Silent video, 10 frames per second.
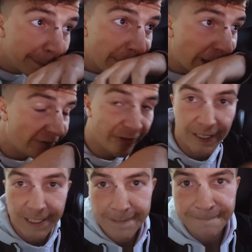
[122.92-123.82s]

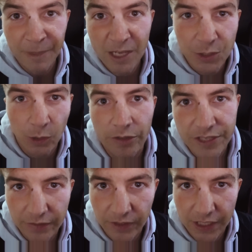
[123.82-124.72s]
Perfect. So a lot of the
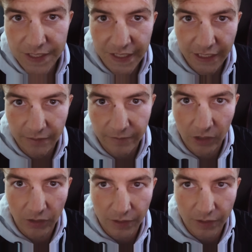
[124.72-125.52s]
stuff you're going to see in the vlog,